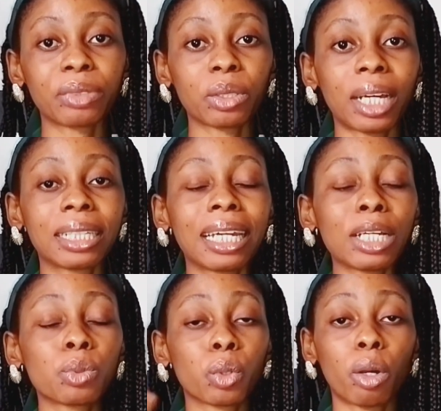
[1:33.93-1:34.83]
so that the
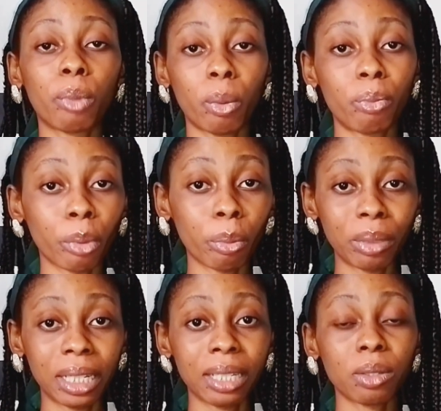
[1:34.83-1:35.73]
lights will come out
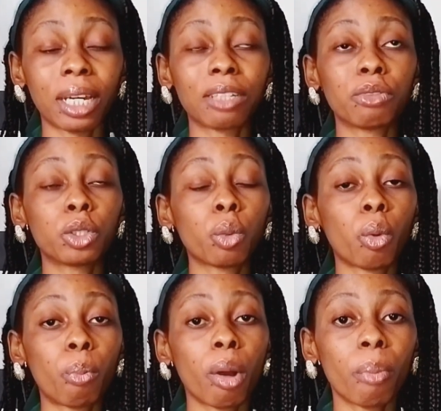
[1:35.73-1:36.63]
properly, so that the video
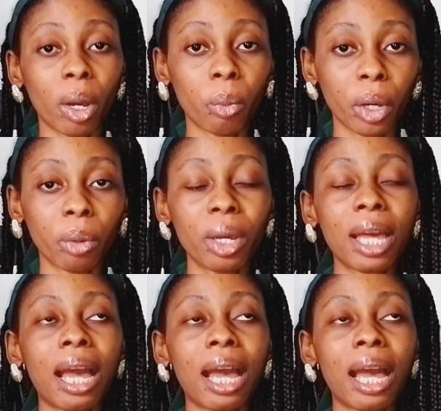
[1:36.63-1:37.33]
will pop out well.